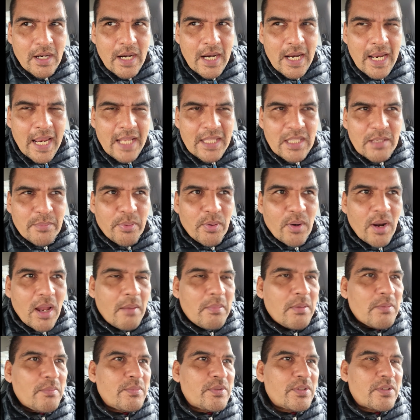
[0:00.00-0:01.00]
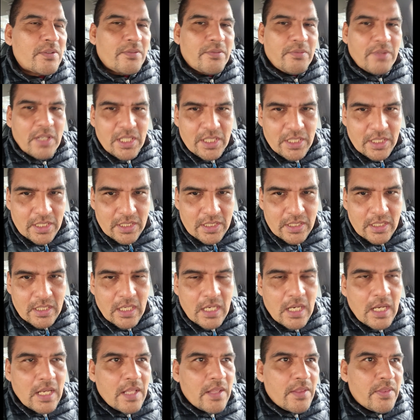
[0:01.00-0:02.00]
And the problems are vicious.
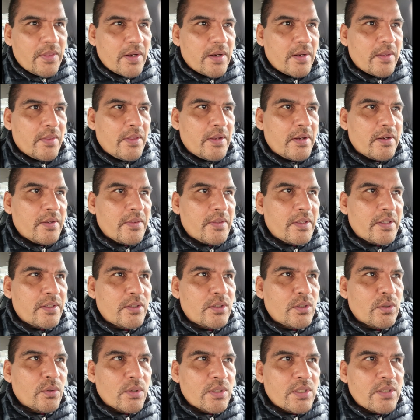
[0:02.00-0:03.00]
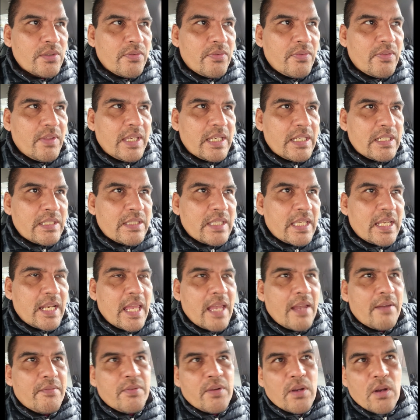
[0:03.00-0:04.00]
They're the sorts of things that
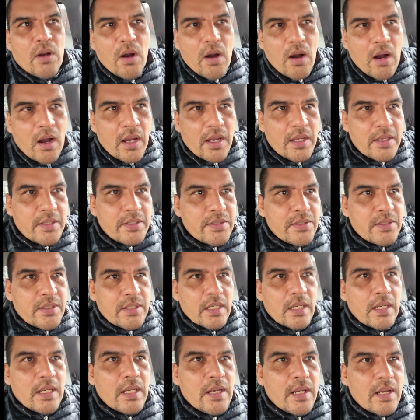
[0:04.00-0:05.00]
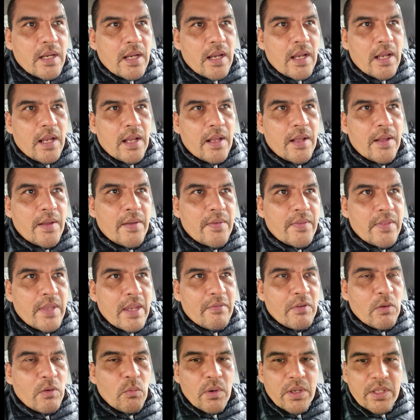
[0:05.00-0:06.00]
have caused
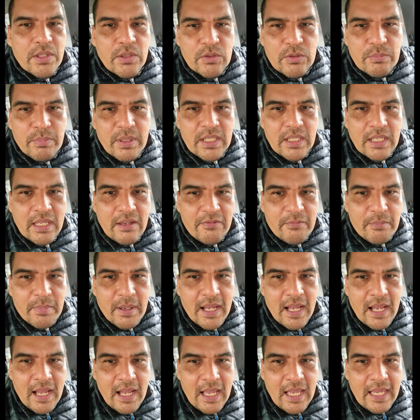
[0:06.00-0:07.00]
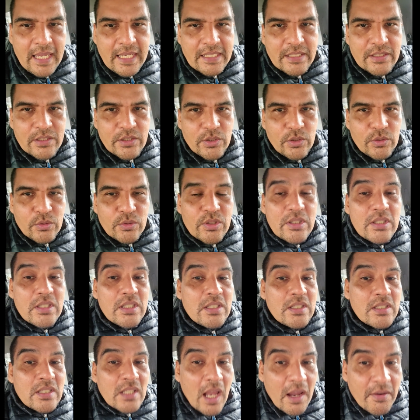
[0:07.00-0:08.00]
everyone who's been left behind to
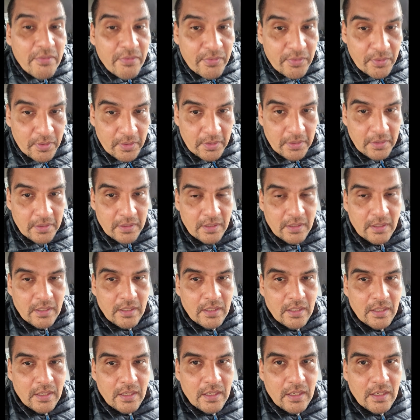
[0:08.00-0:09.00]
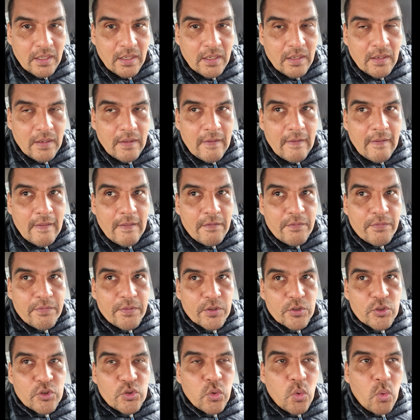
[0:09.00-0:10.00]
suffer
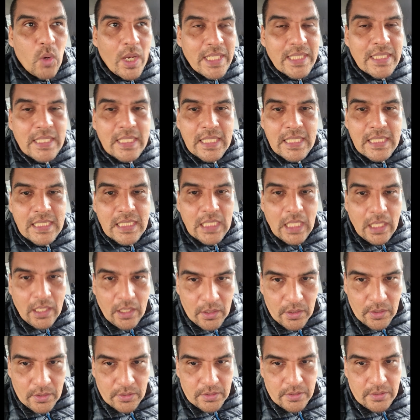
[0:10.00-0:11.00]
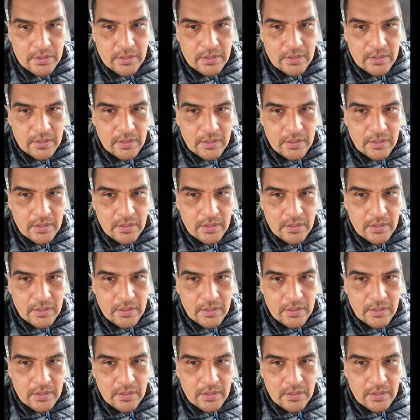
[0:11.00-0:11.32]
for 20 years.